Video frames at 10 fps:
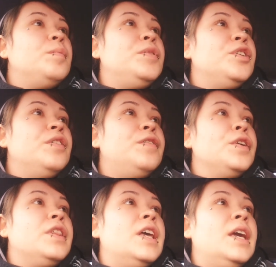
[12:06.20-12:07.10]

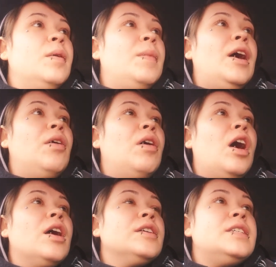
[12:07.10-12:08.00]
beautiful thing about
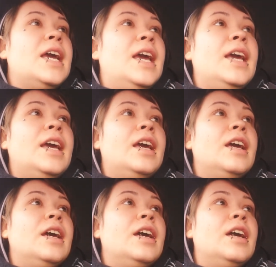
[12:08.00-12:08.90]
our day
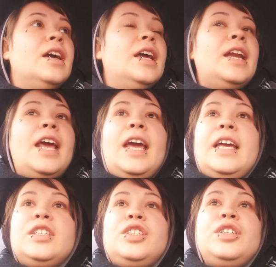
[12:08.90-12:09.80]
and
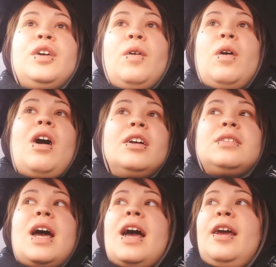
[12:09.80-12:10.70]
age, our
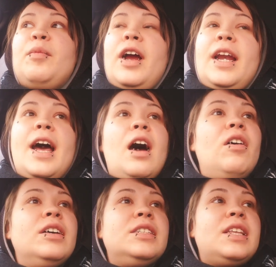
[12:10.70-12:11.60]
time right
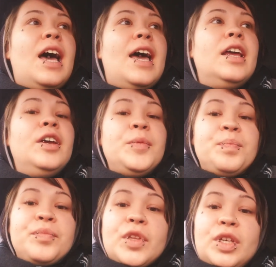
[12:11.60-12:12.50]
now, is that
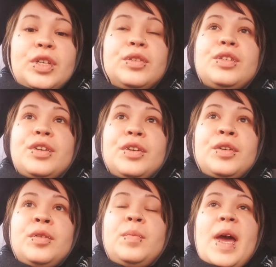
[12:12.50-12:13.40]

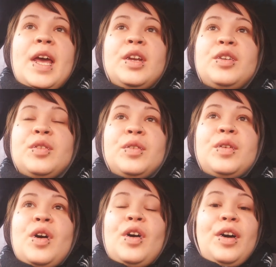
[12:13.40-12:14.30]
YouTube and
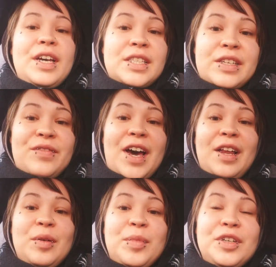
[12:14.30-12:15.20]
Google is
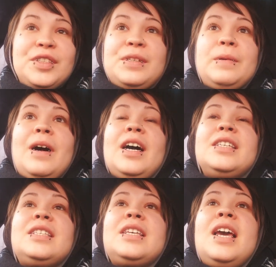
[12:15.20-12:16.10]
available to
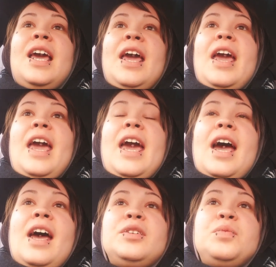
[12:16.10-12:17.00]
us,
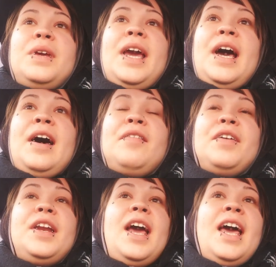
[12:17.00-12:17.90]
and we have
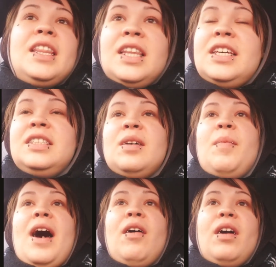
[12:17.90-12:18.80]
an endless
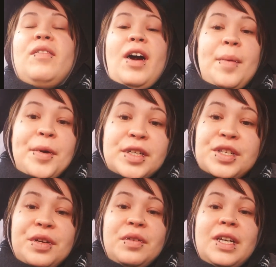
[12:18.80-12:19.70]
amount of
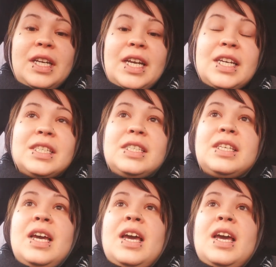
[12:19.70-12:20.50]
opportunities.